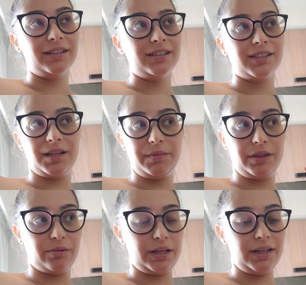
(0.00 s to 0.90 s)
It's gonna be
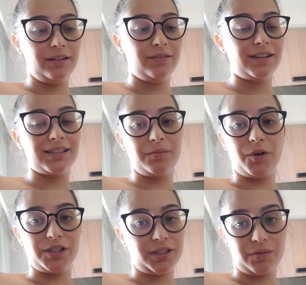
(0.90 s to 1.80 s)
3 because I'm
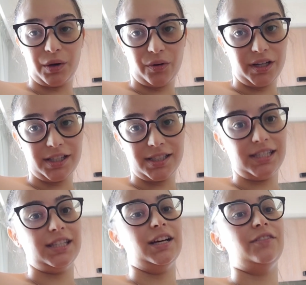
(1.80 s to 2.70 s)
watching the recordings and
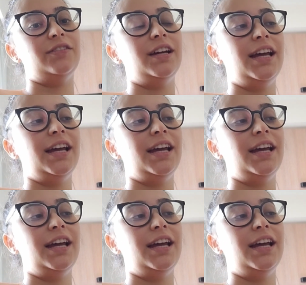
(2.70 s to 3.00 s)
stuff.